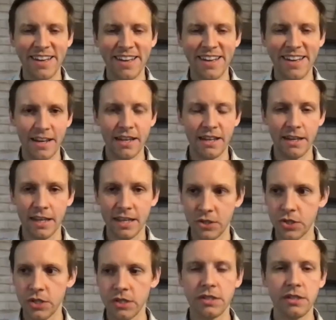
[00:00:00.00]
and can
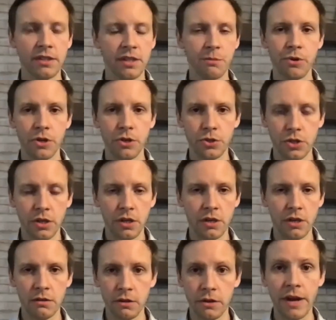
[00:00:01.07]
consistently produce
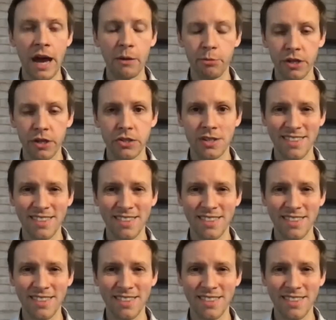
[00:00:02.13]
good outputs.